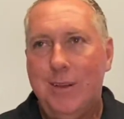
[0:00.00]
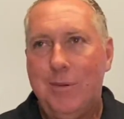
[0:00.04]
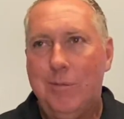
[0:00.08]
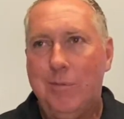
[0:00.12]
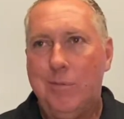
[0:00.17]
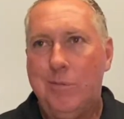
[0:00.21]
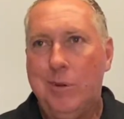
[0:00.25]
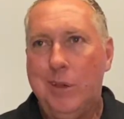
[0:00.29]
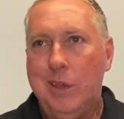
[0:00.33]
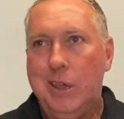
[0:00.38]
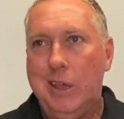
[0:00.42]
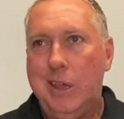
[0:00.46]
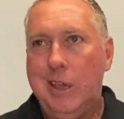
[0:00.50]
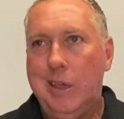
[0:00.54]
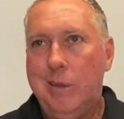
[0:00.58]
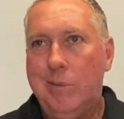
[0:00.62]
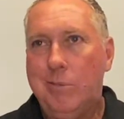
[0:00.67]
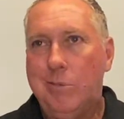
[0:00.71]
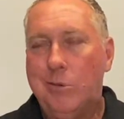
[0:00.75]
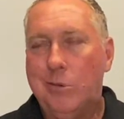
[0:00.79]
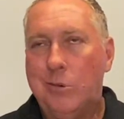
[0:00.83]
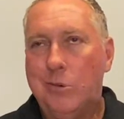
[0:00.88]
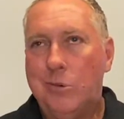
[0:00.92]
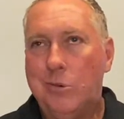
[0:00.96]
we
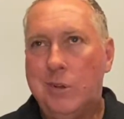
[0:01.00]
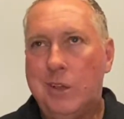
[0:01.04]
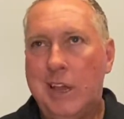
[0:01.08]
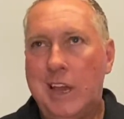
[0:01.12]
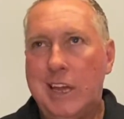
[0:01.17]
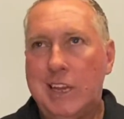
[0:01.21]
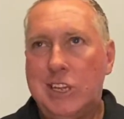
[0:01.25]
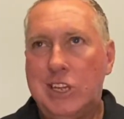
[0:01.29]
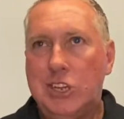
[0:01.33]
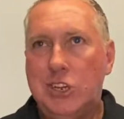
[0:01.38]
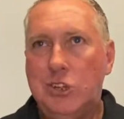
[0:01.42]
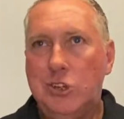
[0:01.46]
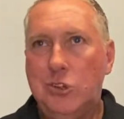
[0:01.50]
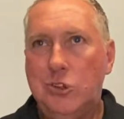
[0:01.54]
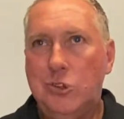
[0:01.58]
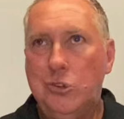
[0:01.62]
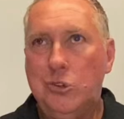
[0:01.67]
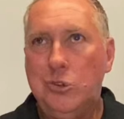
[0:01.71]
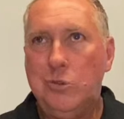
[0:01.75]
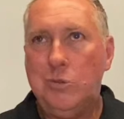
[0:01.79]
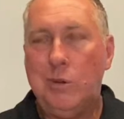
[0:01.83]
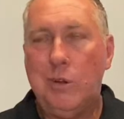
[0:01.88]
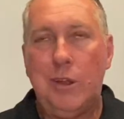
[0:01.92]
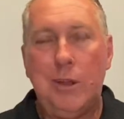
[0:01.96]
will catch
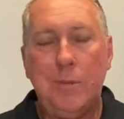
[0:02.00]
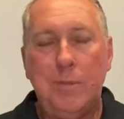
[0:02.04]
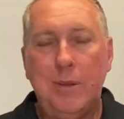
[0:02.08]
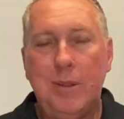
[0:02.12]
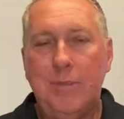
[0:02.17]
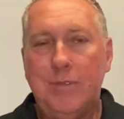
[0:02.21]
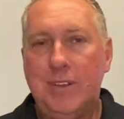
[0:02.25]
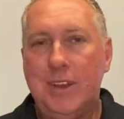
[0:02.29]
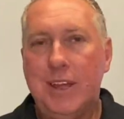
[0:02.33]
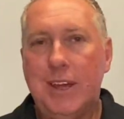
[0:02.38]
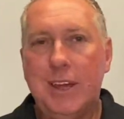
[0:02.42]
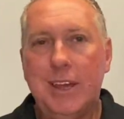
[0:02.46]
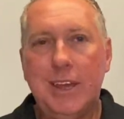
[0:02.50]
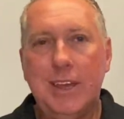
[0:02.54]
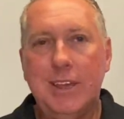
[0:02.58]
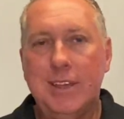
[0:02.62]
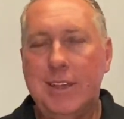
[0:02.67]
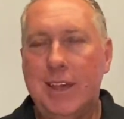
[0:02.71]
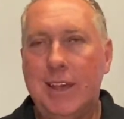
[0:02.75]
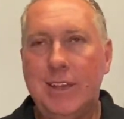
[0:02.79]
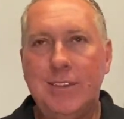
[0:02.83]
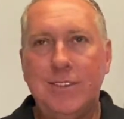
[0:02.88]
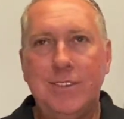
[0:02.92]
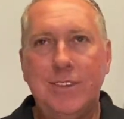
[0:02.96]
you. We're open every day,
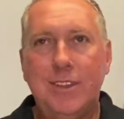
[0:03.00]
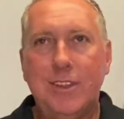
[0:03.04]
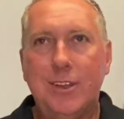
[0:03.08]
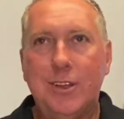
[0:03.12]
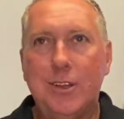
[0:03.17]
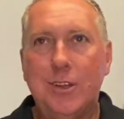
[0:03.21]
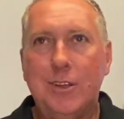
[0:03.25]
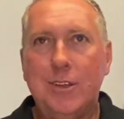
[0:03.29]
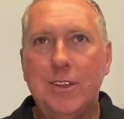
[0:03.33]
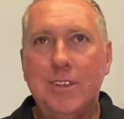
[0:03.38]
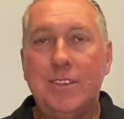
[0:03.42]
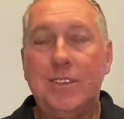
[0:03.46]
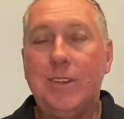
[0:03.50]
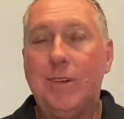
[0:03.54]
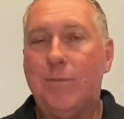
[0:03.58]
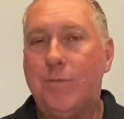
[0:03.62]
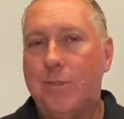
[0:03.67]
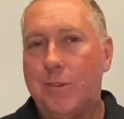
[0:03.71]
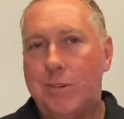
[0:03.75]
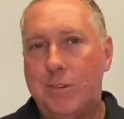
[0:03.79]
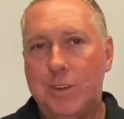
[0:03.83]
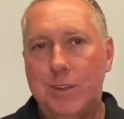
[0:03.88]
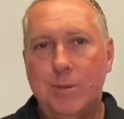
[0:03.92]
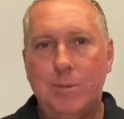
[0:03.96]
as you know, except
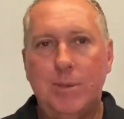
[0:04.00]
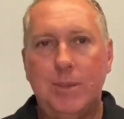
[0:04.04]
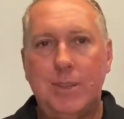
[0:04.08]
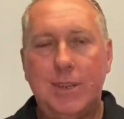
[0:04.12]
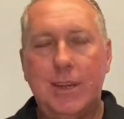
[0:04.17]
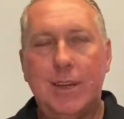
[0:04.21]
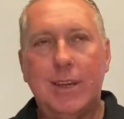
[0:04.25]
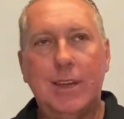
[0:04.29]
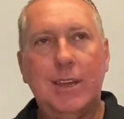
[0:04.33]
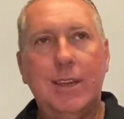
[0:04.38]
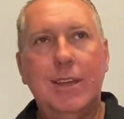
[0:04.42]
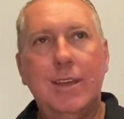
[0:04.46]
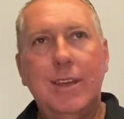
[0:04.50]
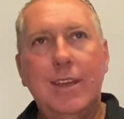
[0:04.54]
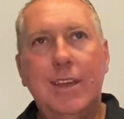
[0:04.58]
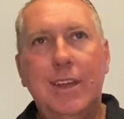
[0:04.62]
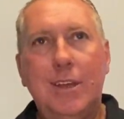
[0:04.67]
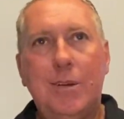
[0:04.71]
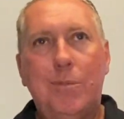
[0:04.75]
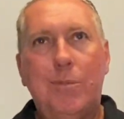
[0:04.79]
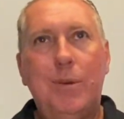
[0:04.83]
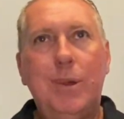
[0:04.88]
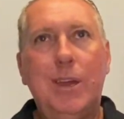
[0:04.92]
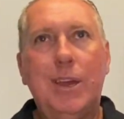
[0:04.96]
for Christmas Day.
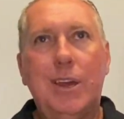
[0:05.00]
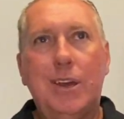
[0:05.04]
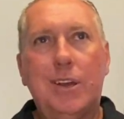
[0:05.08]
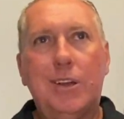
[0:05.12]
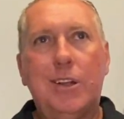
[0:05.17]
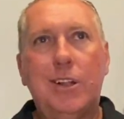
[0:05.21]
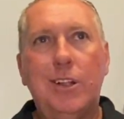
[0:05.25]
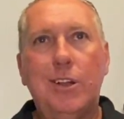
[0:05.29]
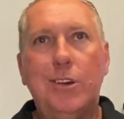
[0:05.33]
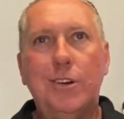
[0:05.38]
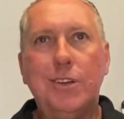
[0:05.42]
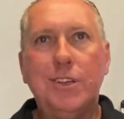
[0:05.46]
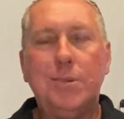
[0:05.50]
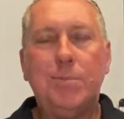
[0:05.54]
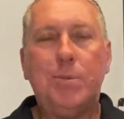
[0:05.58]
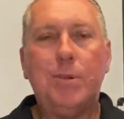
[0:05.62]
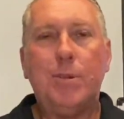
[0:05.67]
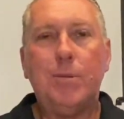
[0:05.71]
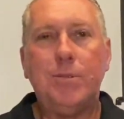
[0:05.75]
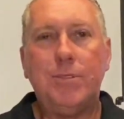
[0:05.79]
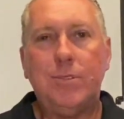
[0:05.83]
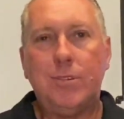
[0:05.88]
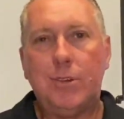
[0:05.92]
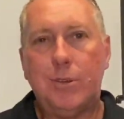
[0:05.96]
We are closed, but
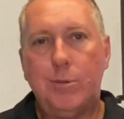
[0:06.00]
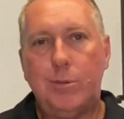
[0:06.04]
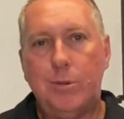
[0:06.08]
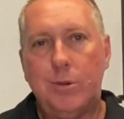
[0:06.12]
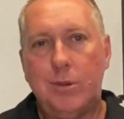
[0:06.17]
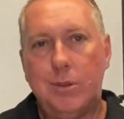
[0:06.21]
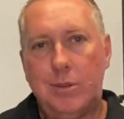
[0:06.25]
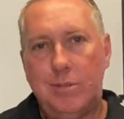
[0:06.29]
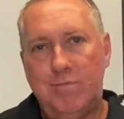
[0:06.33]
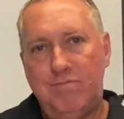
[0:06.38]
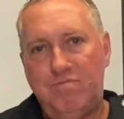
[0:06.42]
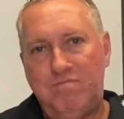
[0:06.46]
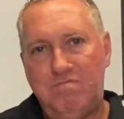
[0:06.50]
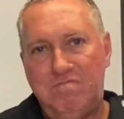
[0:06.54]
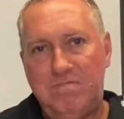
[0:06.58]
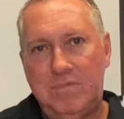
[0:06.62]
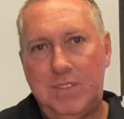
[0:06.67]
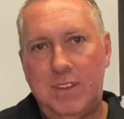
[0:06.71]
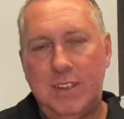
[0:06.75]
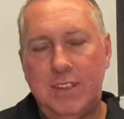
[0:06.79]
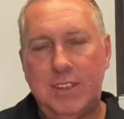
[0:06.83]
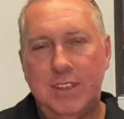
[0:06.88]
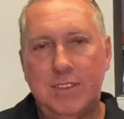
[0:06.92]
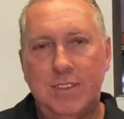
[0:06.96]
I've still got to work
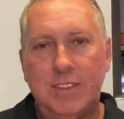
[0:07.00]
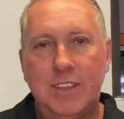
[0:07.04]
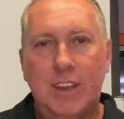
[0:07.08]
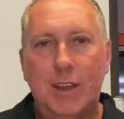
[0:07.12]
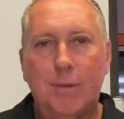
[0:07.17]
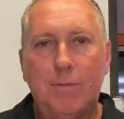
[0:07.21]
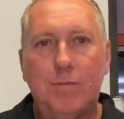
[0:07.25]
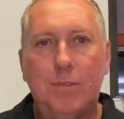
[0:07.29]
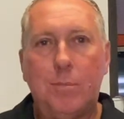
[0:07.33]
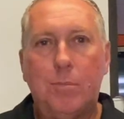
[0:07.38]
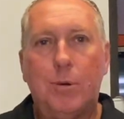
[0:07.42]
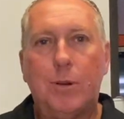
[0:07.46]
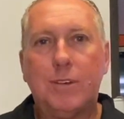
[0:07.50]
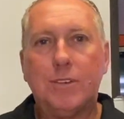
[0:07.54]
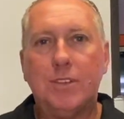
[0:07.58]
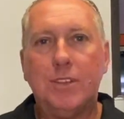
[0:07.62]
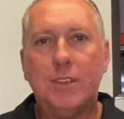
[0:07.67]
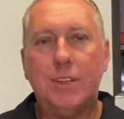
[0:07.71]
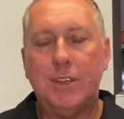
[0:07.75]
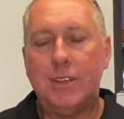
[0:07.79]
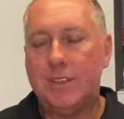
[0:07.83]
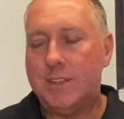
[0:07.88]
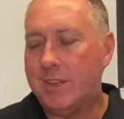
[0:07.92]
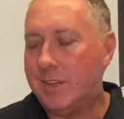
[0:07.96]
because it's set up for Boxing
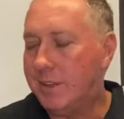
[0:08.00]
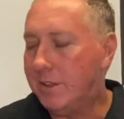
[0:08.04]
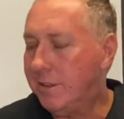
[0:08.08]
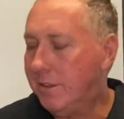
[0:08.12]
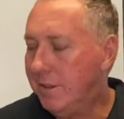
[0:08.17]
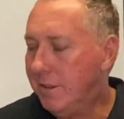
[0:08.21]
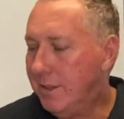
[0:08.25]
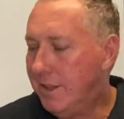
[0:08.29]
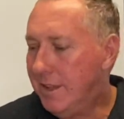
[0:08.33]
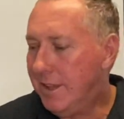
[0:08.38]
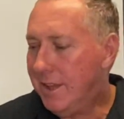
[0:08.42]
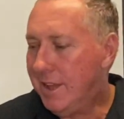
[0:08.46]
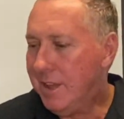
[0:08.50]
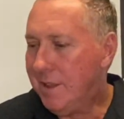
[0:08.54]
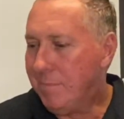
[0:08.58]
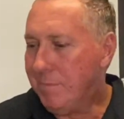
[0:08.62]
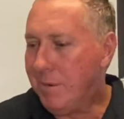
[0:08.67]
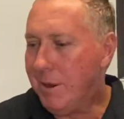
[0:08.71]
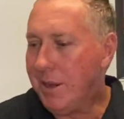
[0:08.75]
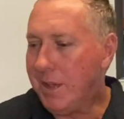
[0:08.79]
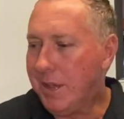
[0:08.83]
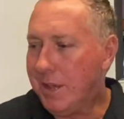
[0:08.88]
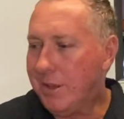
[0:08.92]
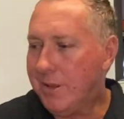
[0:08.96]
Day sale.
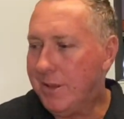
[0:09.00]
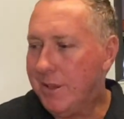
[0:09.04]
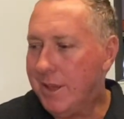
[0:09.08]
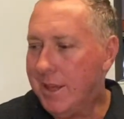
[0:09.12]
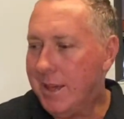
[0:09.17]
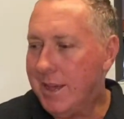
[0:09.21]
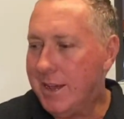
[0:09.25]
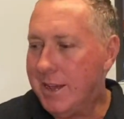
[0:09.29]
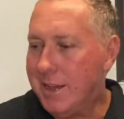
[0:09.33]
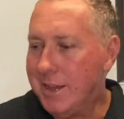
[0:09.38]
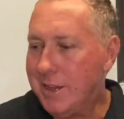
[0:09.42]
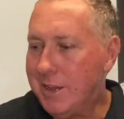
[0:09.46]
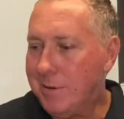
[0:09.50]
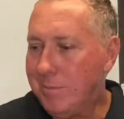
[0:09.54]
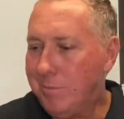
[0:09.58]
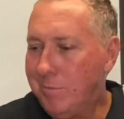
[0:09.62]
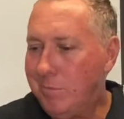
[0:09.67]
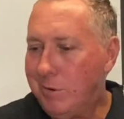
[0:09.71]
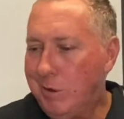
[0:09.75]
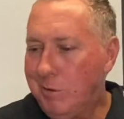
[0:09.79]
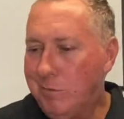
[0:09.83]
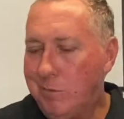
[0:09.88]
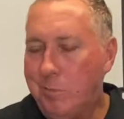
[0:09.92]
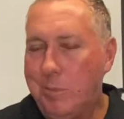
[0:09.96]
But anyhow,
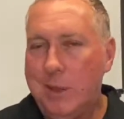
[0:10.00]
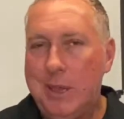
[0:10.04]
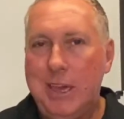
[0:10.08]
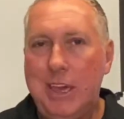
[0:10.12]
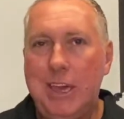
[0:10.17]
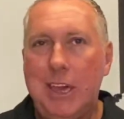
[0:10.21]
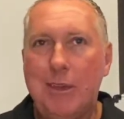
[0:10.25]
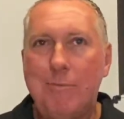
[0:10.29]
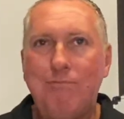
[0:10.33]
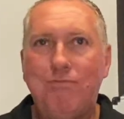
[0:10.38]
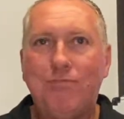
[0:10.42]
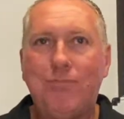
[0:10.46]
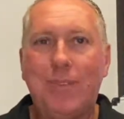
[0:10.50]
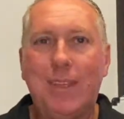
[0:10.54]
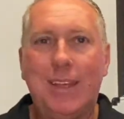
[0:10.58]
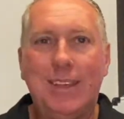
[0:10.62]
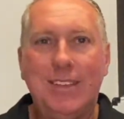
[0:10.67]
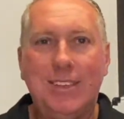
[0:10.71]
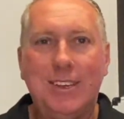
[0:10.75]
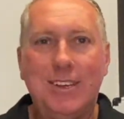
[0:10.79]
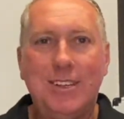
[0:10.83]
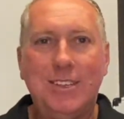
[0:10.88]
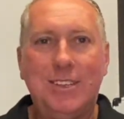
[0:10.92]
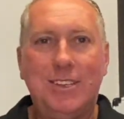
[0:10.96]
we will be here.
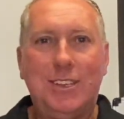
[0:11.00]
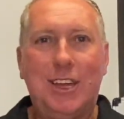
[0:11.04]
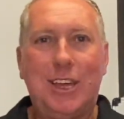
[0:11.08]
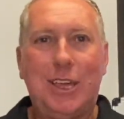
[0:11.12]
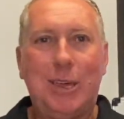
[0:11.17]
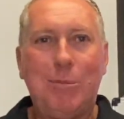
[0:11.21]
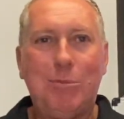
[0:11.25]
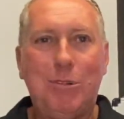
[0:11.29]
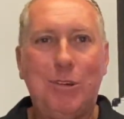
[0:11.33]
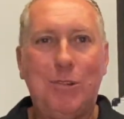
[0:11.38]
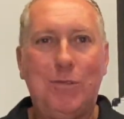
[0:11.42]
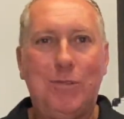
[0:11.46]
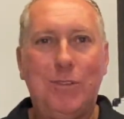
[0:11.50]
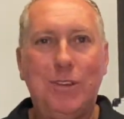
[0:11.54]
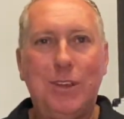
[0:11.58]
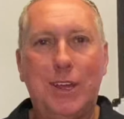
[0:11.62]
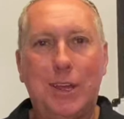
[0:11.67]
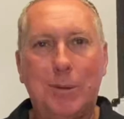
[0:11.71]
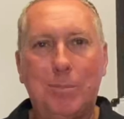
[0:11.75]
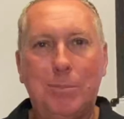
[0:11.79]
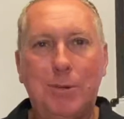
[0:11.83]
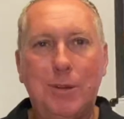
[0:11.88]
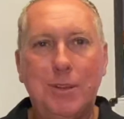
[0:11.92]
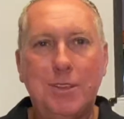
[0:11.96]
So it's Dougie Burt from
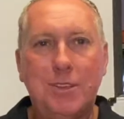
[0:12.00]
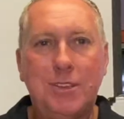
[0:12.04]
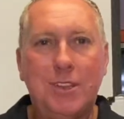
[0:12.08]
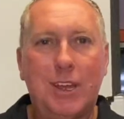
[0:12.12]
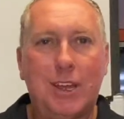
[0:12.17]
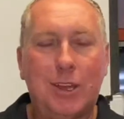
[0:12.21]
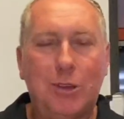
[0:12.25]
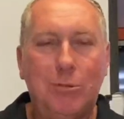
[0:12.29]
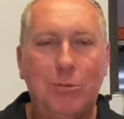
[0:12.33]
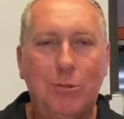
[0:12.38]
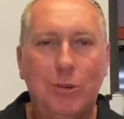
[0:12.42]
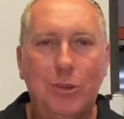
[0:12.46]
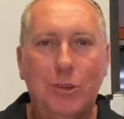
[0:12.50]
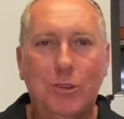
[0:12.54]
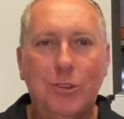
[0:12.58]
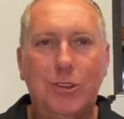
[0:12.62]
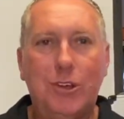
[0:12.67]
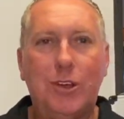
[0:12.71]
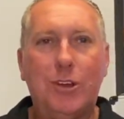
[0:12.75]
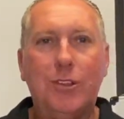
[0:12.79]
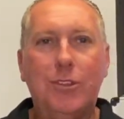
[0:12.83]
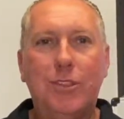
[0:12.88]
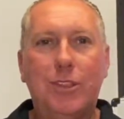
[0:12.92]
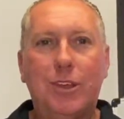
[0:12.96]
Doug Burt's Tackle World
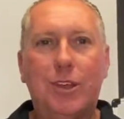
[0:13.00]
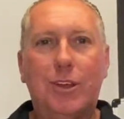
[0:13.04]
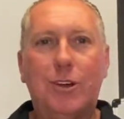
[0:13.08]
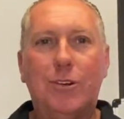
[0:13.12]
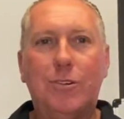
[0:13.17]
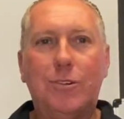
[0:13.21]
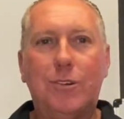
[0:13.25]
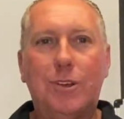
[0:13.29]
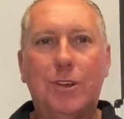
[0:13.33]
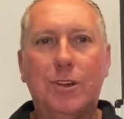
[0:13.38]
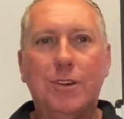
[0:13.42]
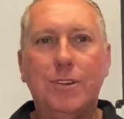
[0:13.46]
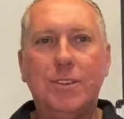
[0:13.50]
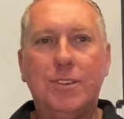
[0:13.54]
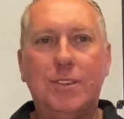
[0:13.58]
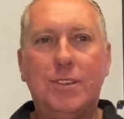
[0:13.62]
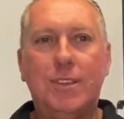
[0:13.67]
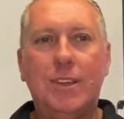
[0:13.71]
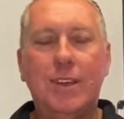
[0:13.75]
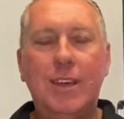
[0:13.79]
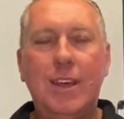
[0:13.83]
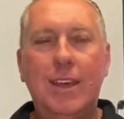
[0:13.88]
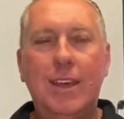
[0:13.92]
on the Gold Coast